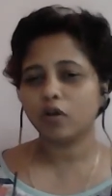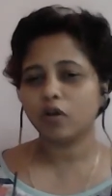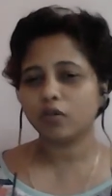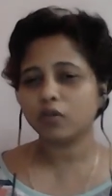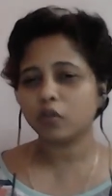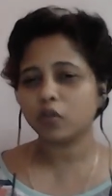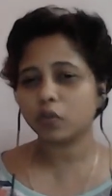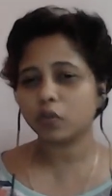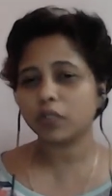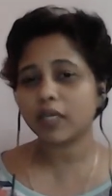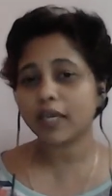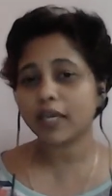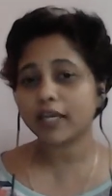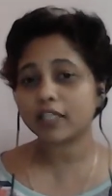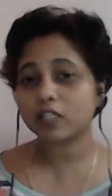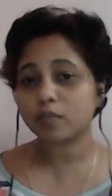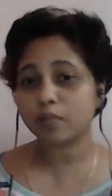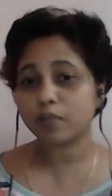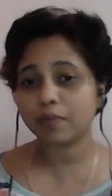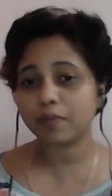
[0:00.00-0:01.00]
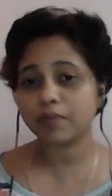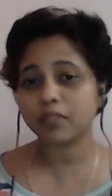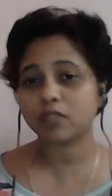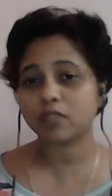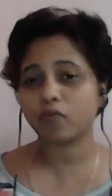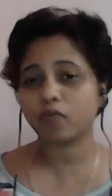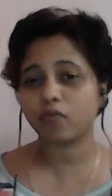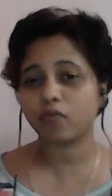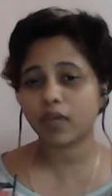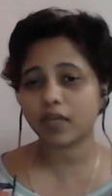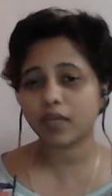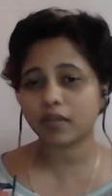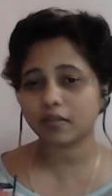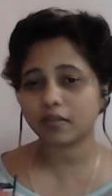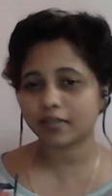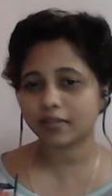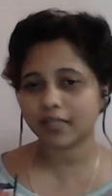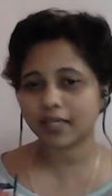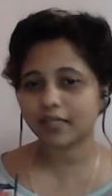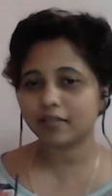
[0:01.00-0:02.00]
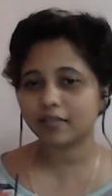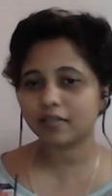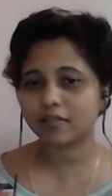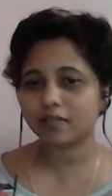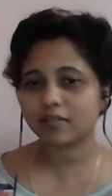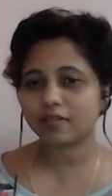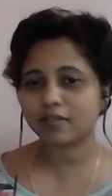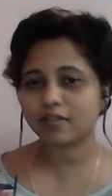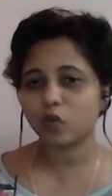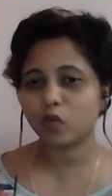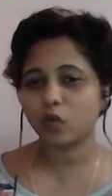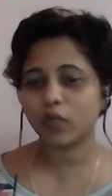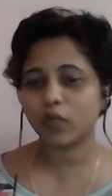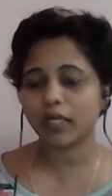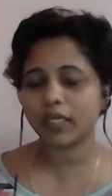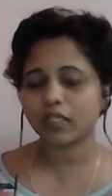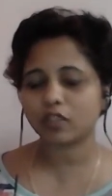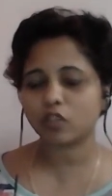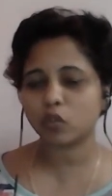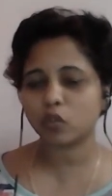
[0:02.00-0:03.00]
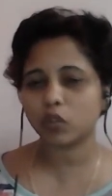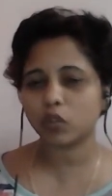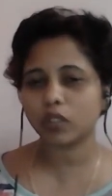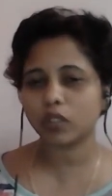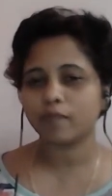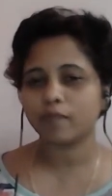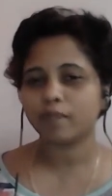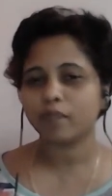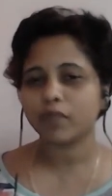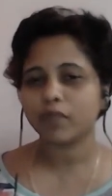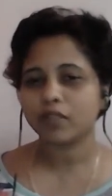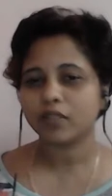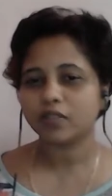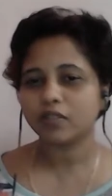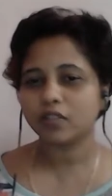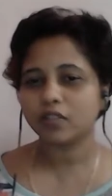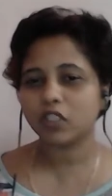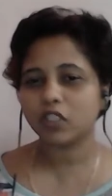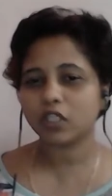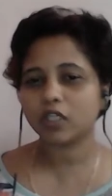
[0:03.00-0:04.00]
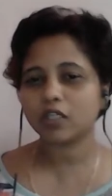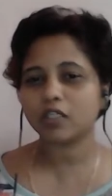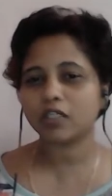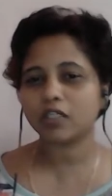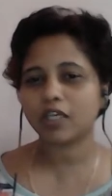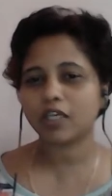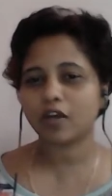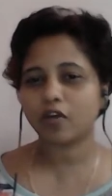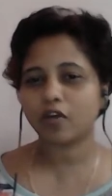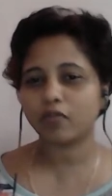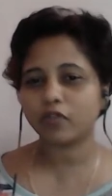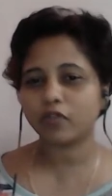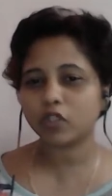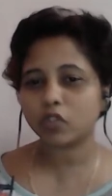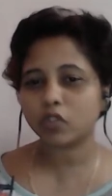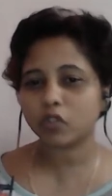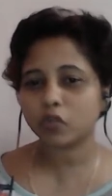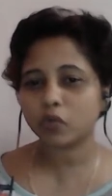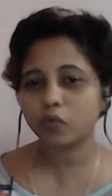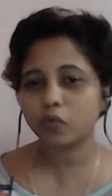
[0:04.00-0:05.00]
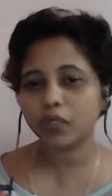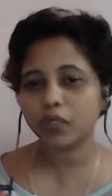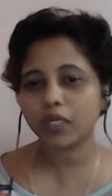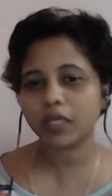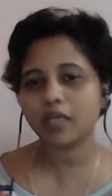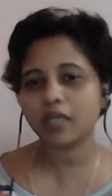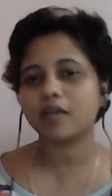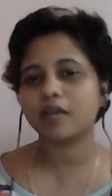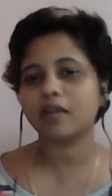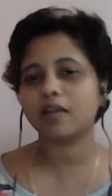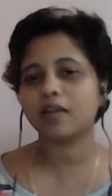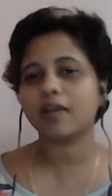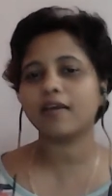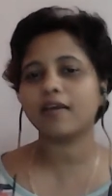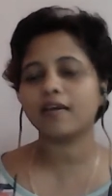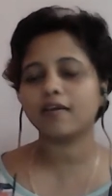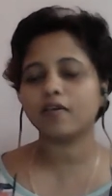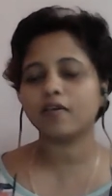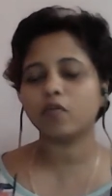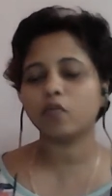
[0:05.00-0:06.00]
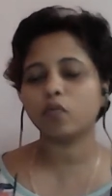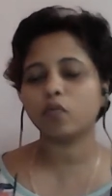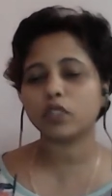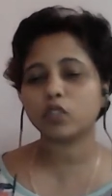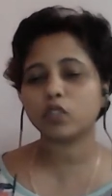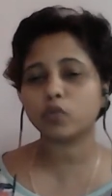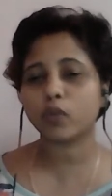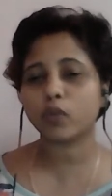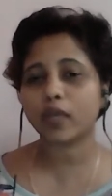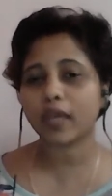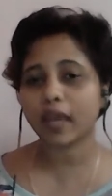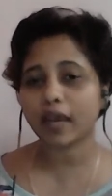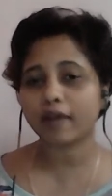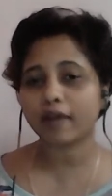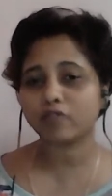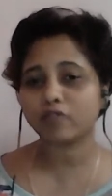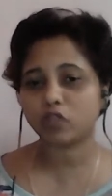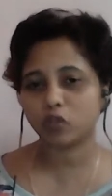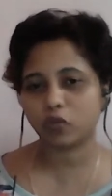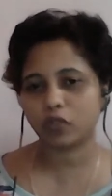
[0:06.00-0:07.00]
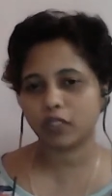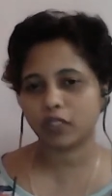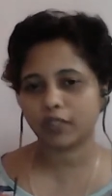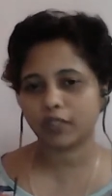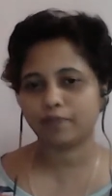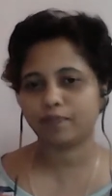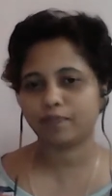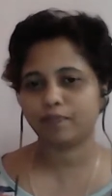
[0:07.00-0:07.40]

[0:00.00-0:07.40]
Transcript: through the experiments of various scientists who led to the journey of the true DNA which we have today.